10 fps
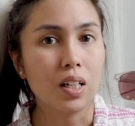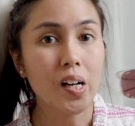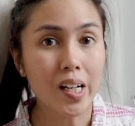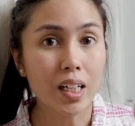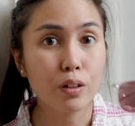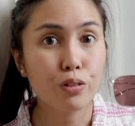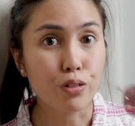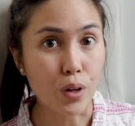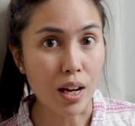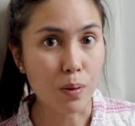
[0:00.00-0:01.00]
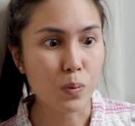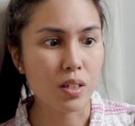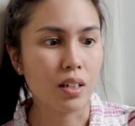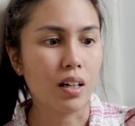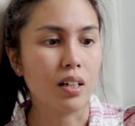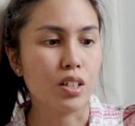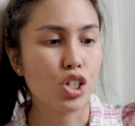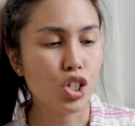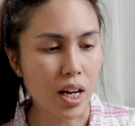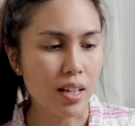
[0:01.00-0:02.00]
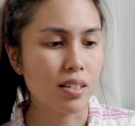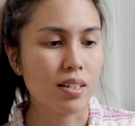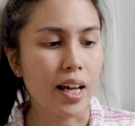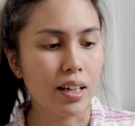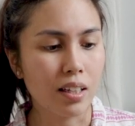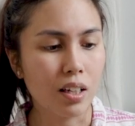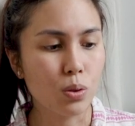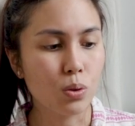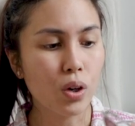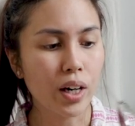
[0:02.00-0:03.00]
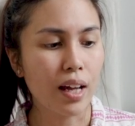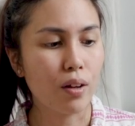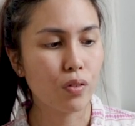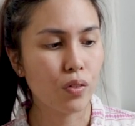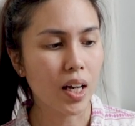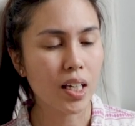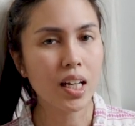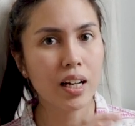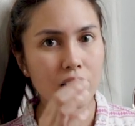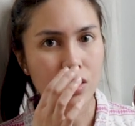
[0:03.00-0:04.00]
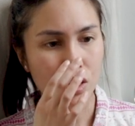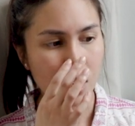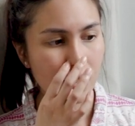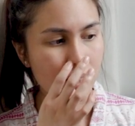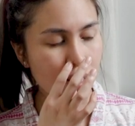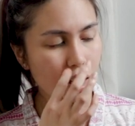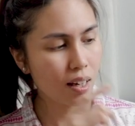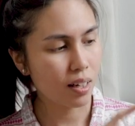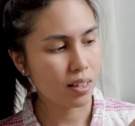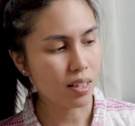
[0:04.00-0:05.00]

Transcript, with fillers: clear framed uh, shades like they do not have any other shades that